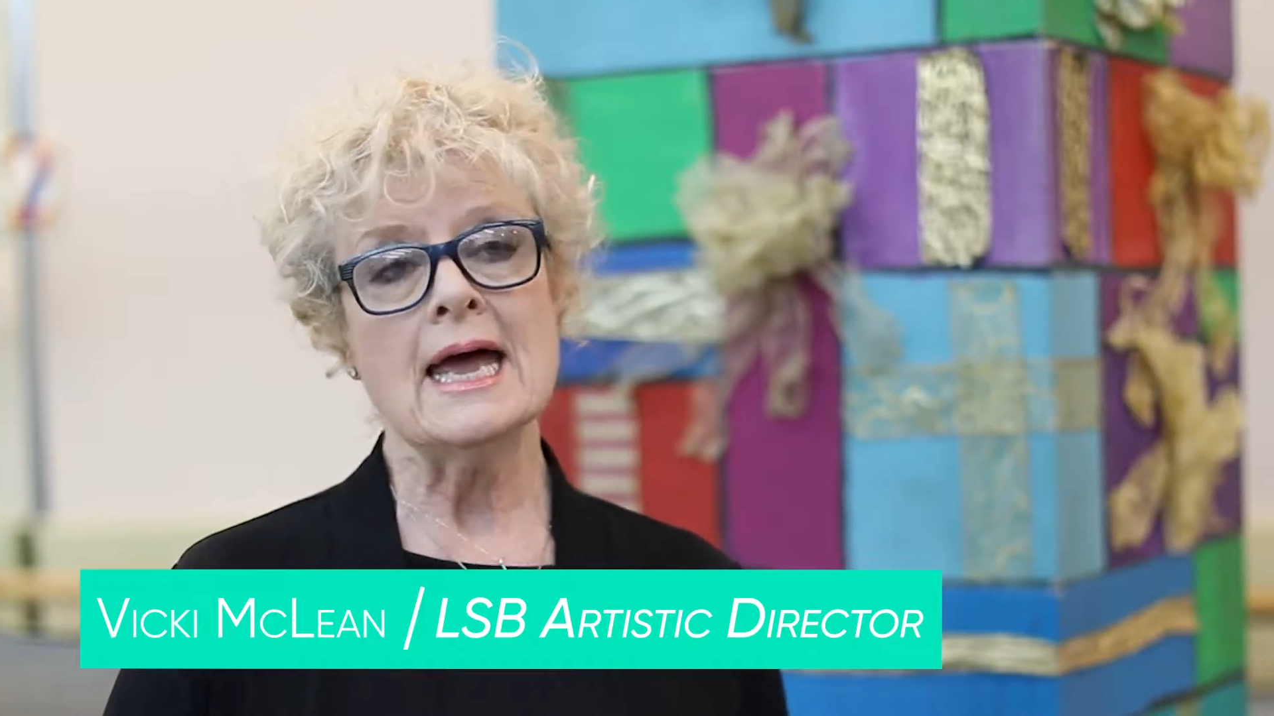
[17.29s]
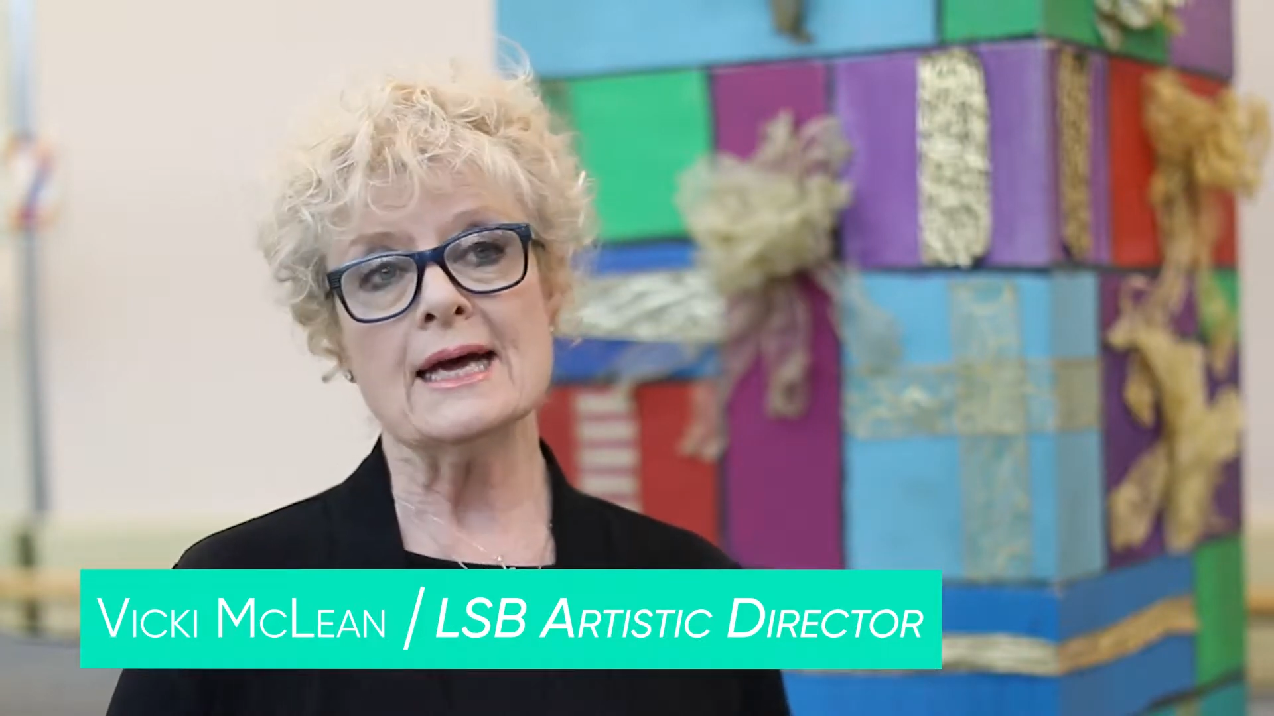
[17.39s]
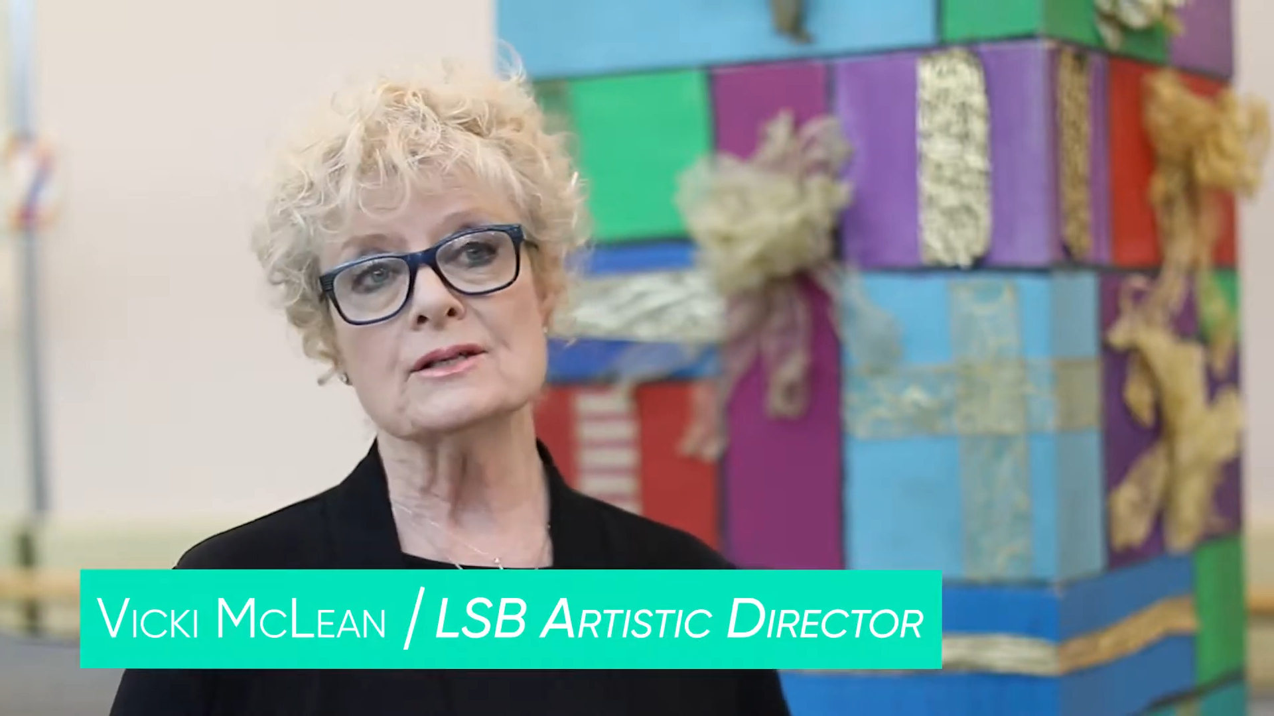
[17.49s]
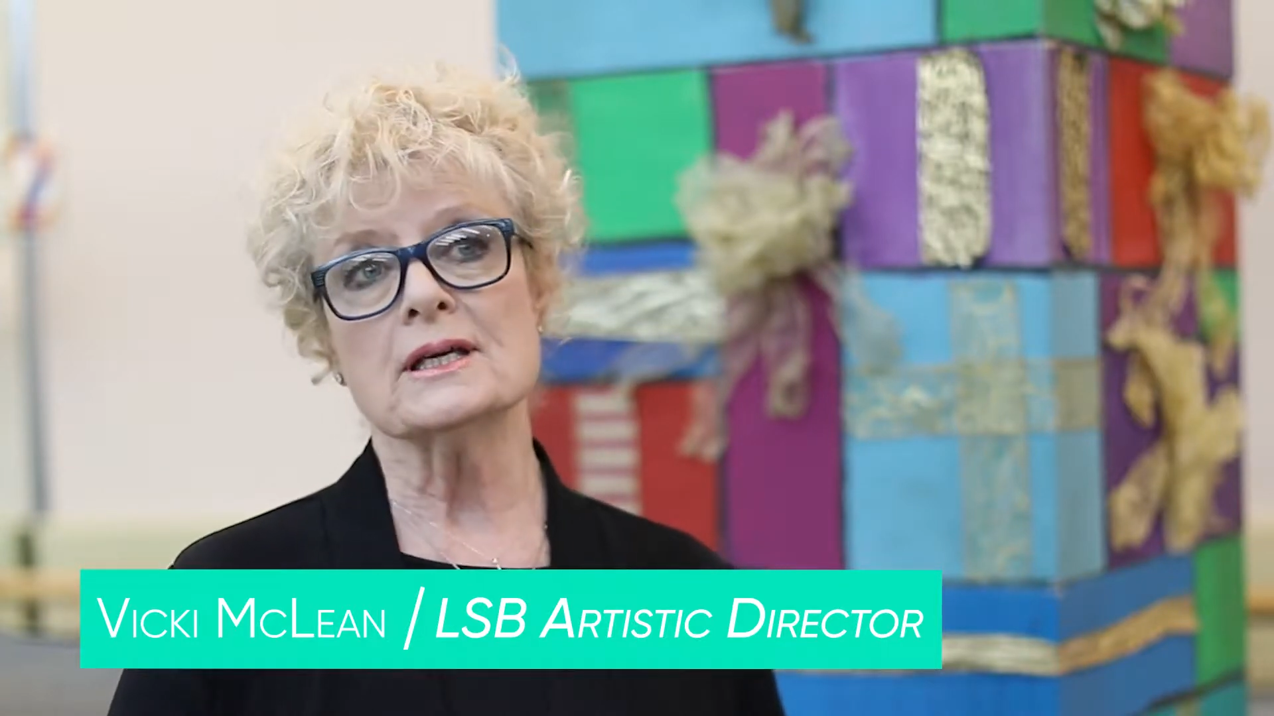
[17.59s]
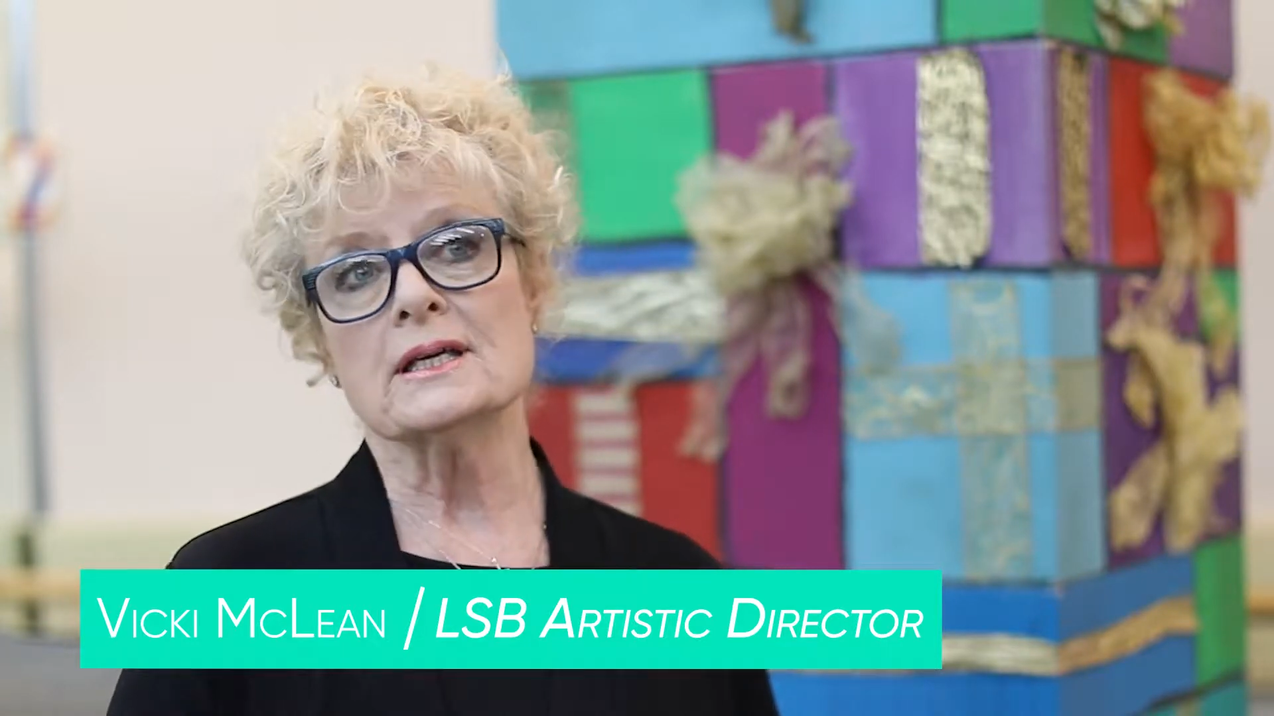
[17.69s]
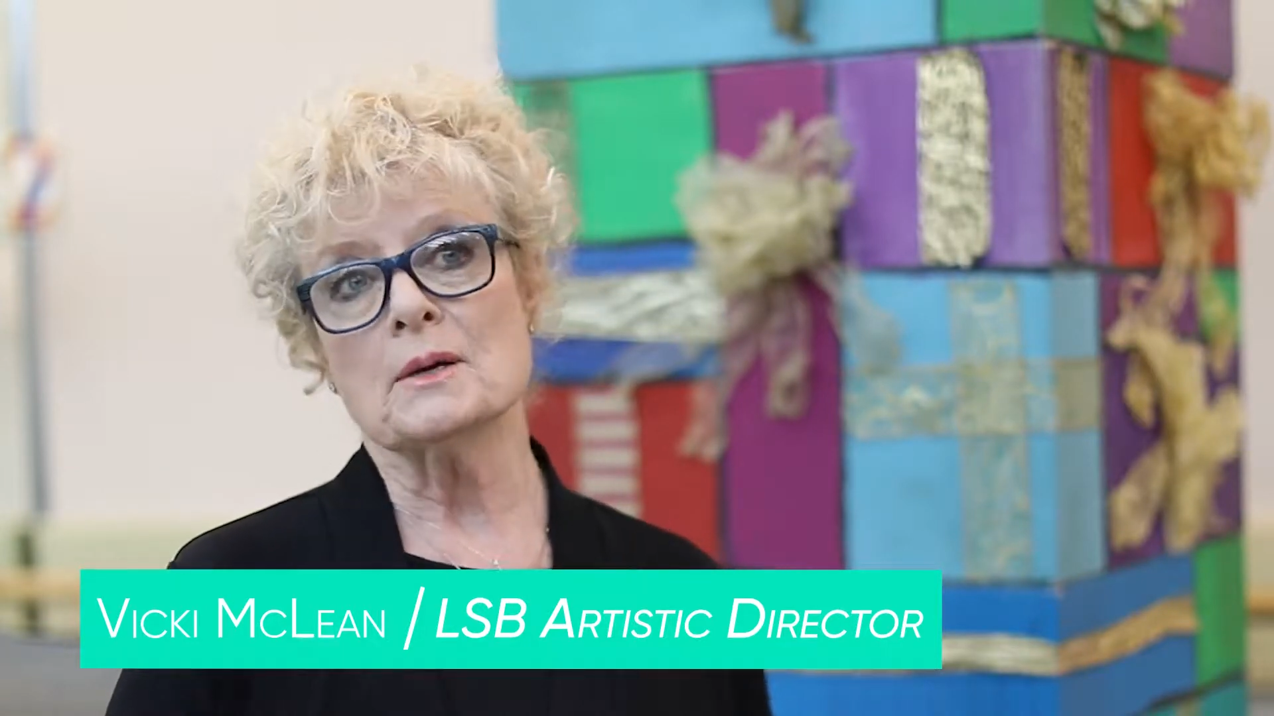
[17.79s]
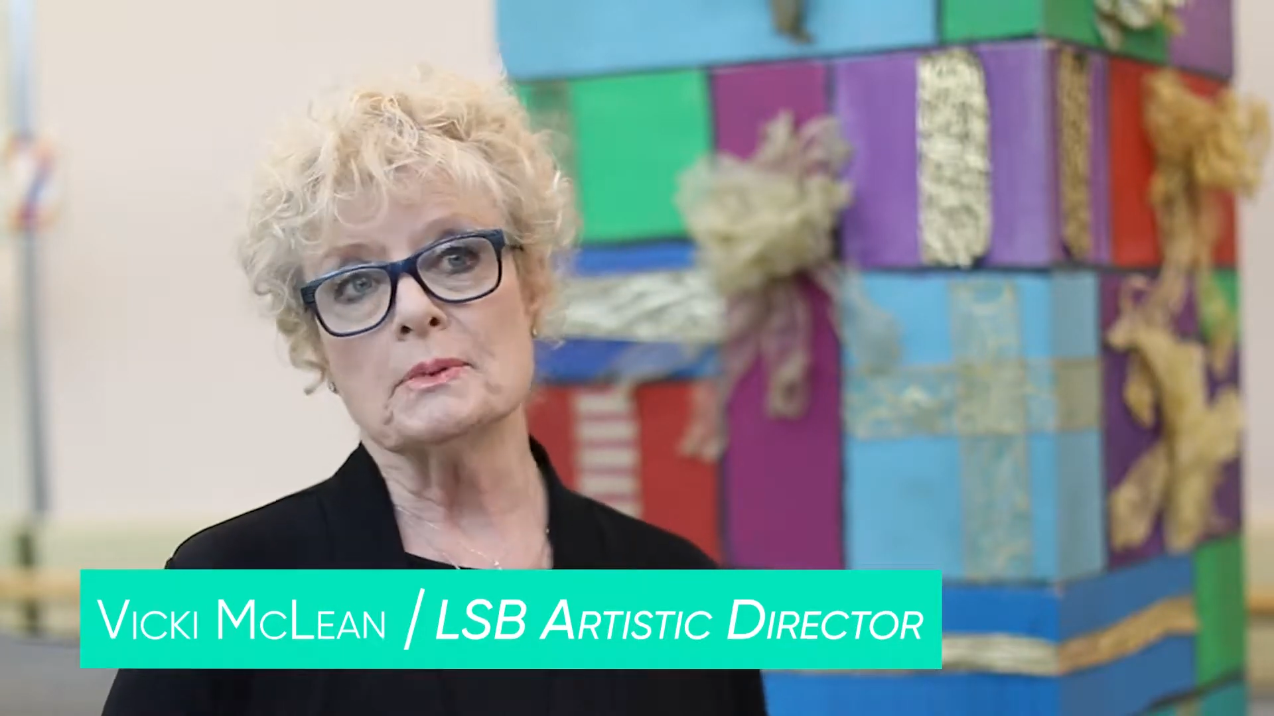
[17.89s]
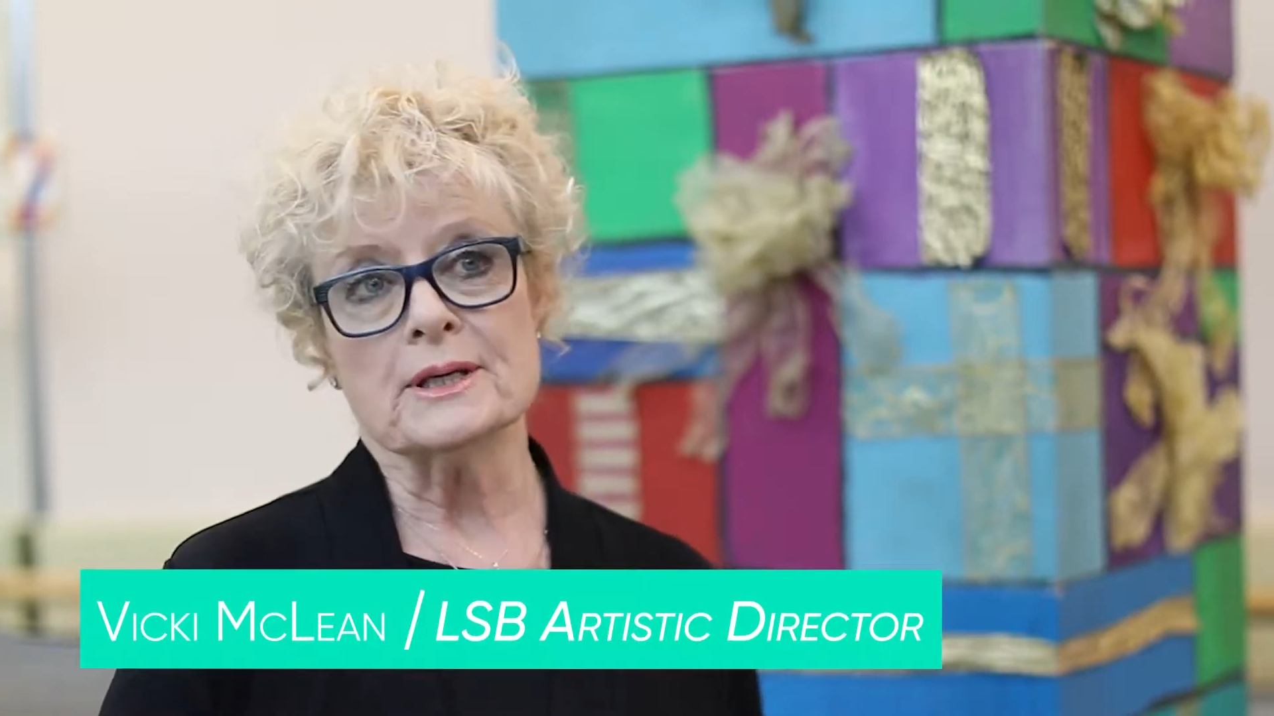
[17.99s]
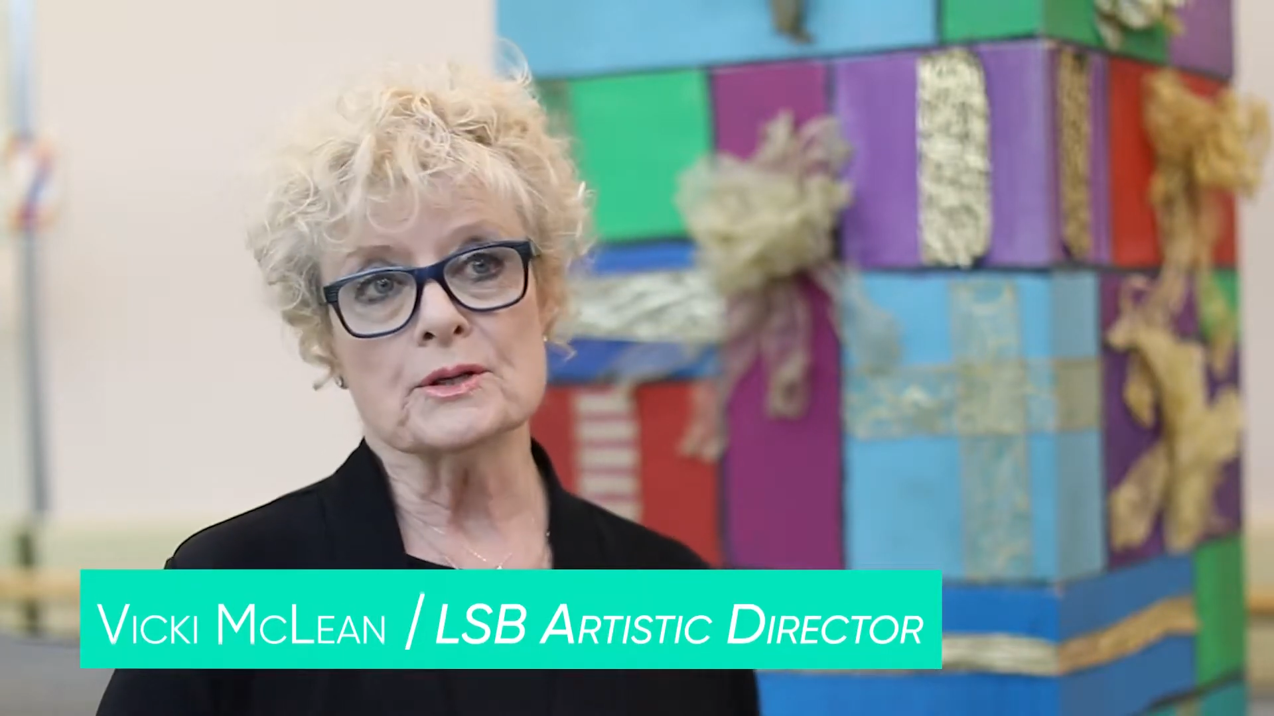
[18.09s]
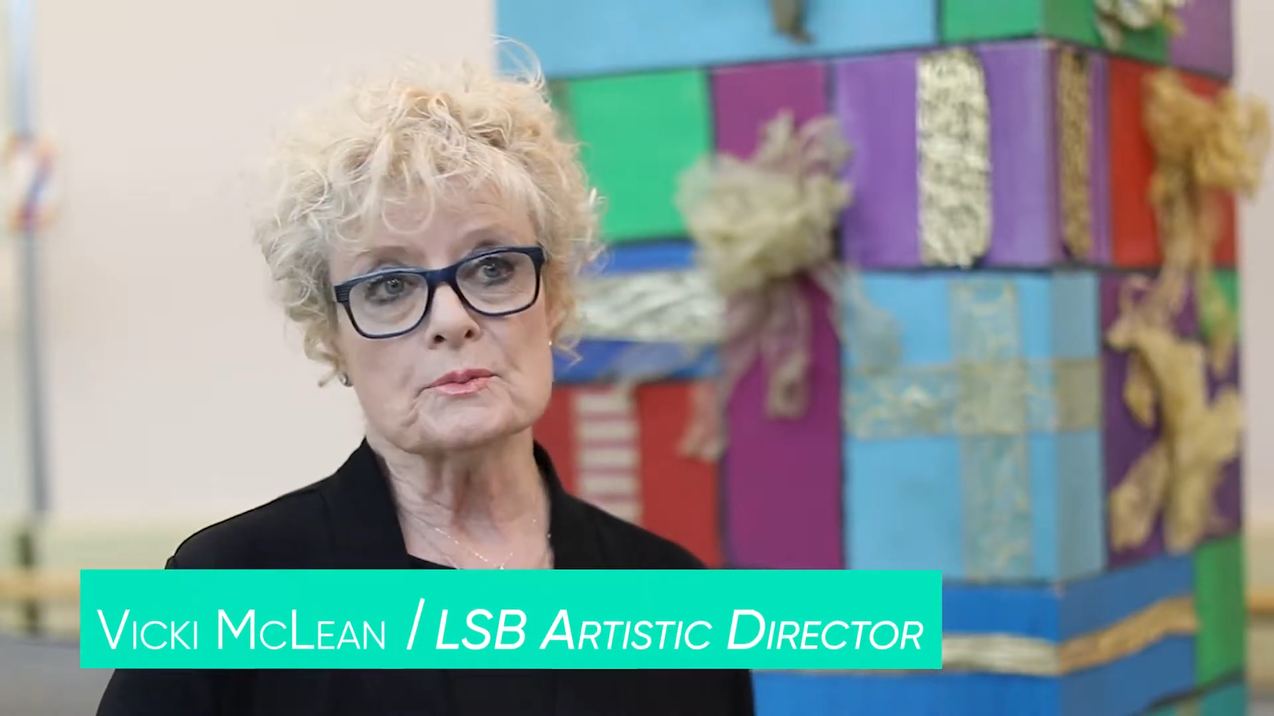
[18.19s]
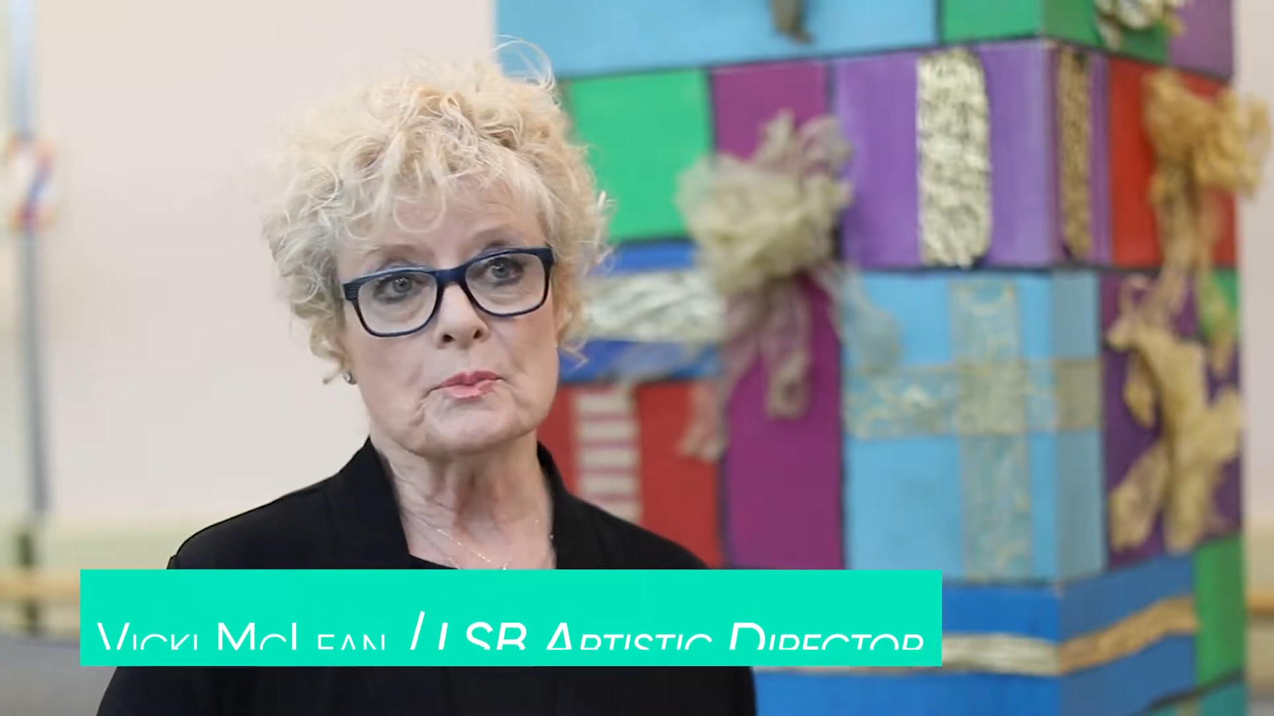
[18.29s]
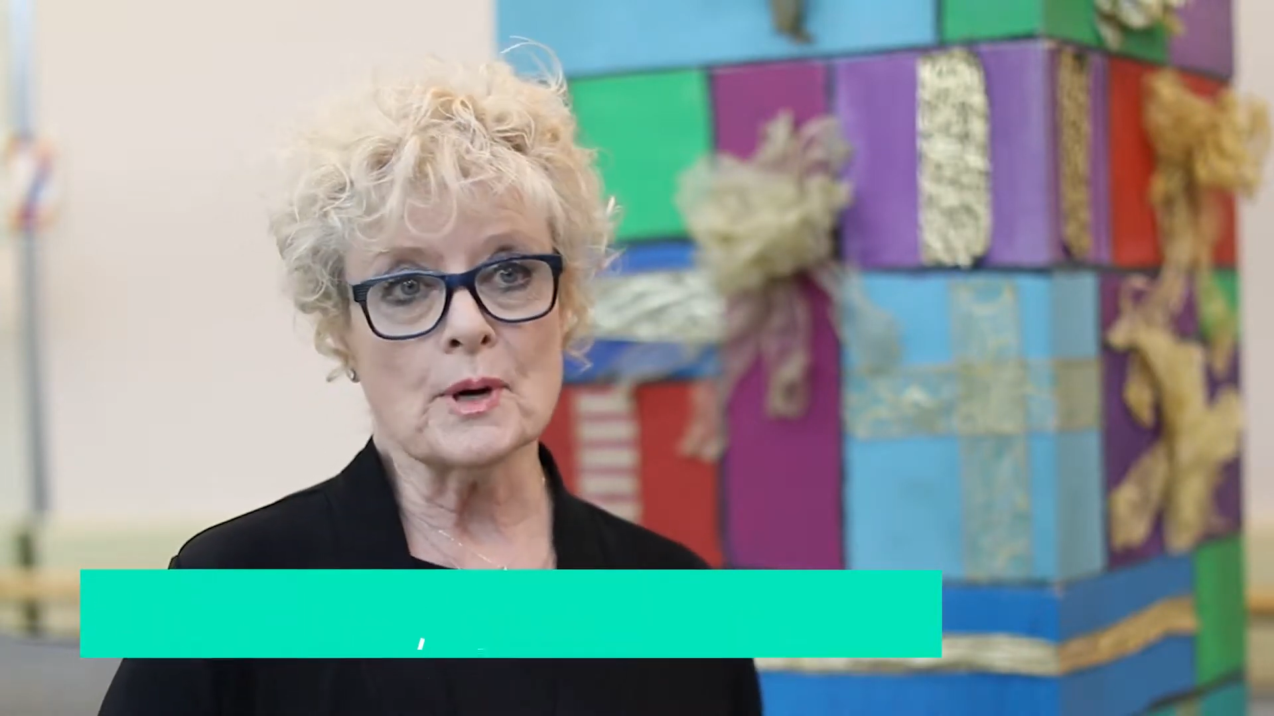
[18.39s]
actually a couple of years